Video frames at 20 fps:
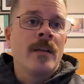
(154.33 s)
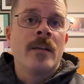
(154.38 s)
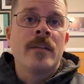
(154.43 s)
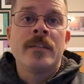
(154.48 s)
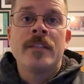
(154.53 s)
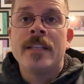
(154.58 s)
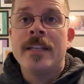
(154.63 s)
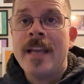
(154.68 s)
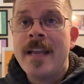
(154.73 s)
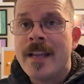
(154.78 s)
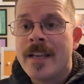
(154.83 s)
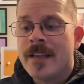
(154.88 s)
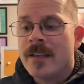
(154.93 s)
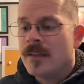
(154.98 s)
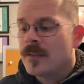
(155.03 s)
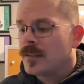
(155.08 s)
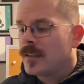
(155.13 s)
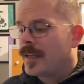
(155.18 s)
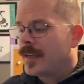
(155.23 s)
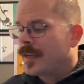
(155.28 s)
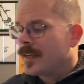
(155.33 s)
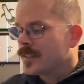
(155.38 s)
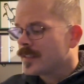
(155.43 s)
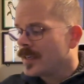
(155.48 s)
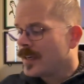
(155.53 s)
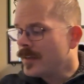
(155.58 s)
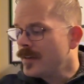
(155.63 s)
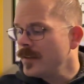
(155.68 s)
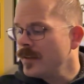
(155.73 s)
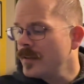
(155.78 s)
Today, like I
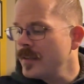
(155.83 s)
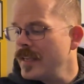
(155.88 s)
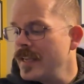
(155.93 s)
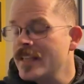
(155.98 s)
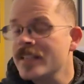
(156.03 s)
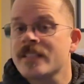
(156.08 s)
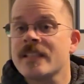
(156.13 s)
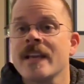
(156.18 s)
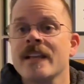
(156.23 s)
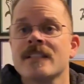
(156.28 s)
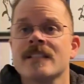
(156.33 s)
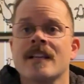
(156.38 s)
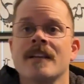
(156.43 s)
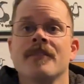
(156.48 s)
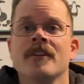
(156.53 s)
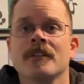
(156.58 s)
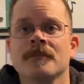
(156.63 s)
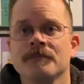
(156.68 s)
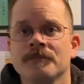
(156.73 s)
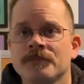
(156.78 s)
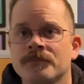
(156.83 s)
said, is Thanksgiving.